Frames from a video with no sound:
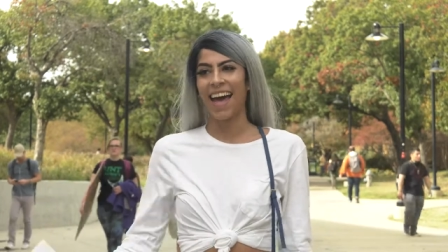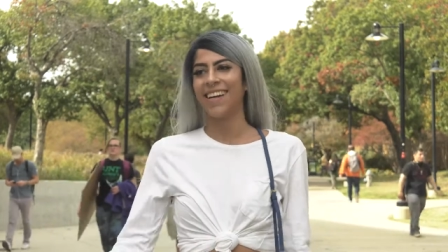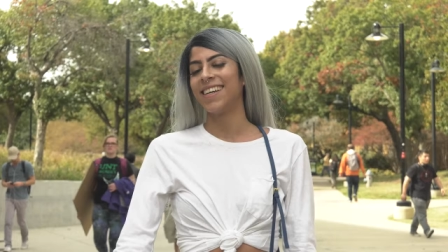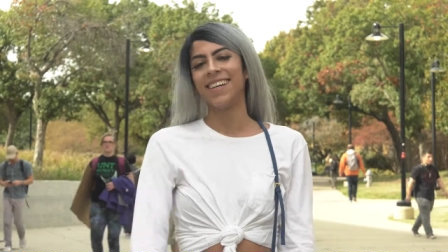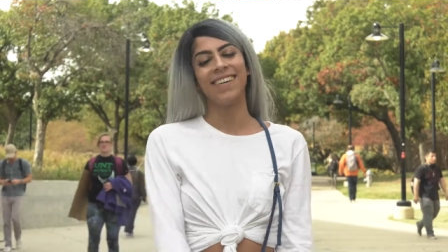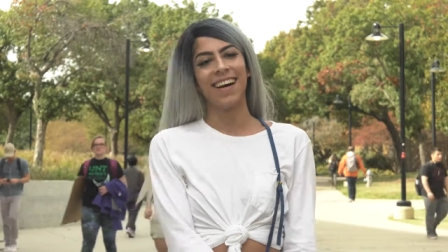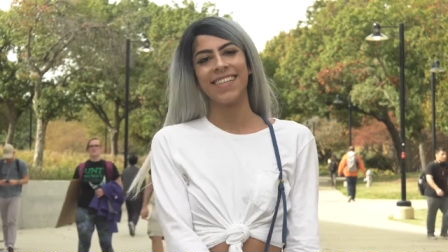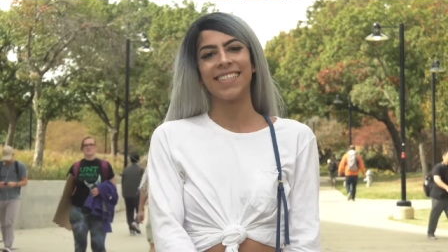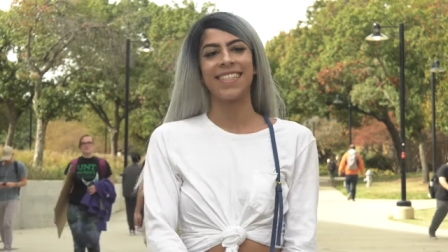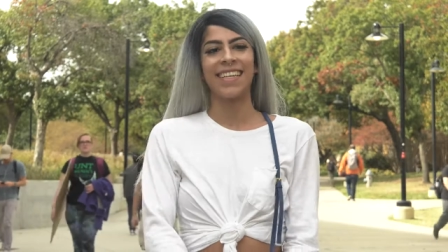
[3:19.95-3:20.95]
I don't know,
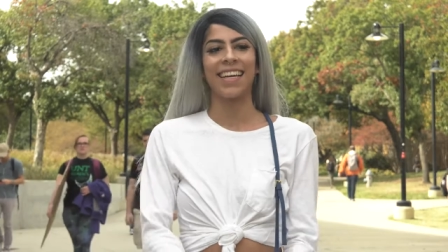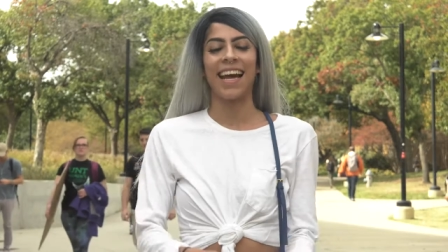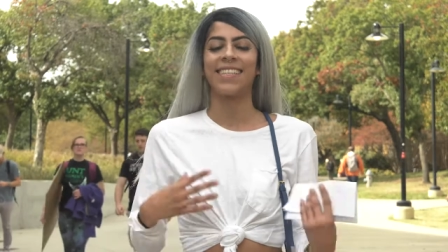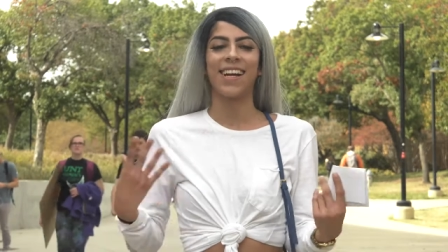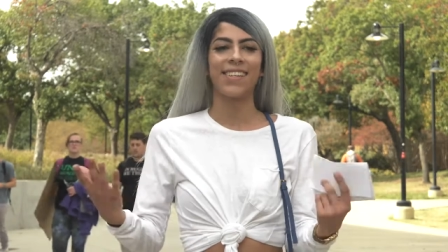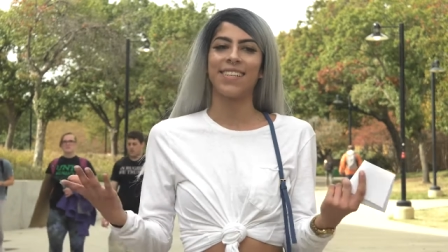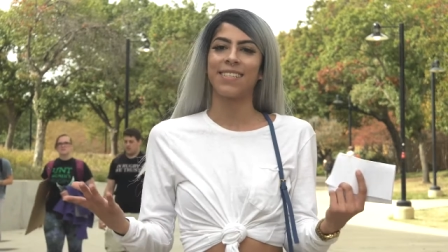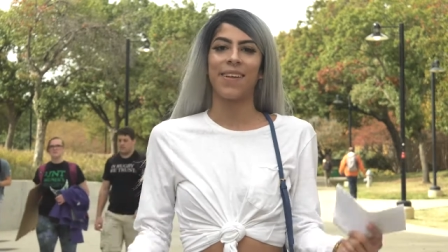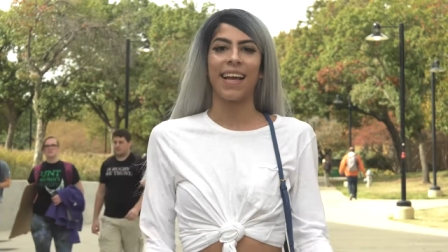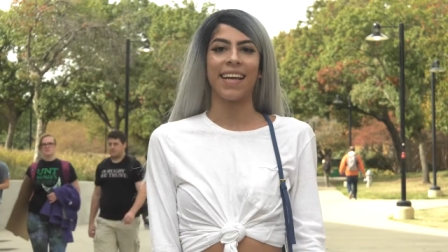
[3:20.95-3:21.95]
honestly, it's hard to
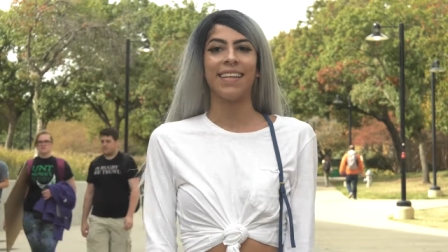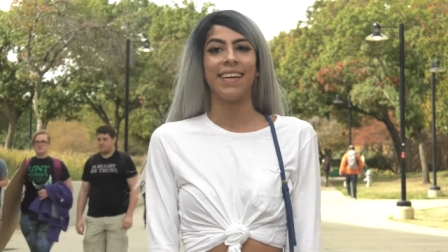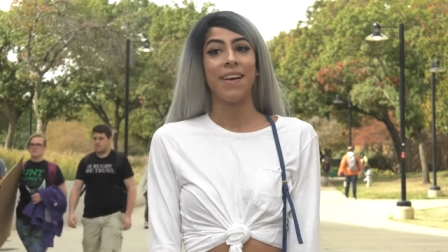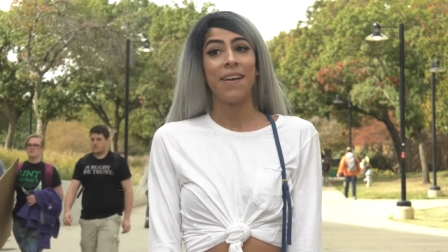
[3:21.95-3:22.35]
explain.